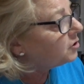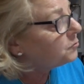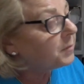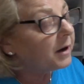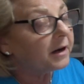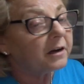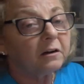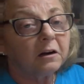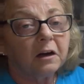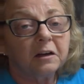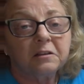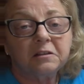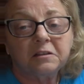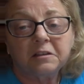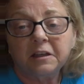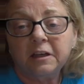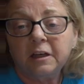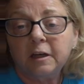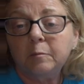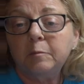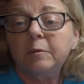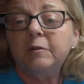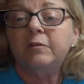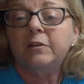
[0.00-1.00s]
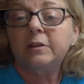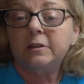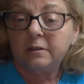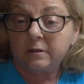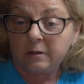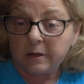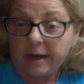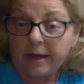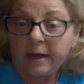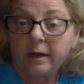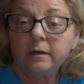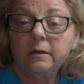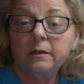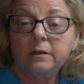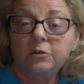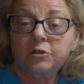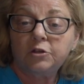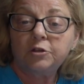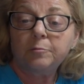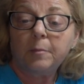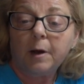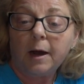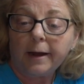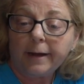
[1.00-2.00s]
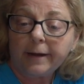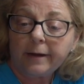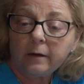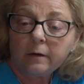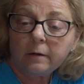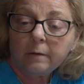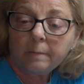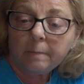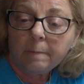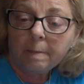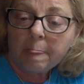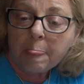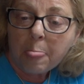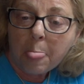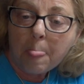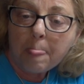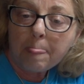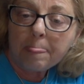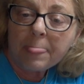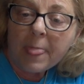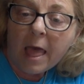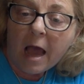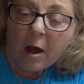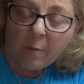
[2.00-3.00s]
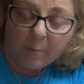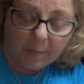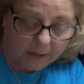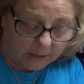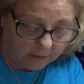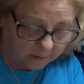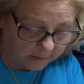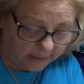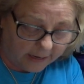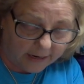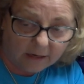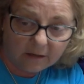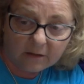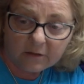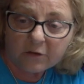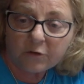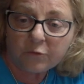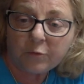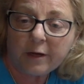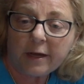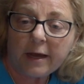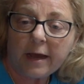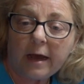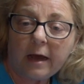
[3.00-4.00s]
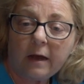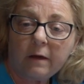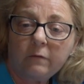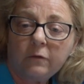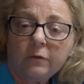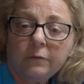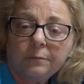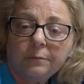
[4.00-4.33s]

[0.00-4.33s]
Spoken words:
might not see him. If he's landed, you might. How many legs do we have?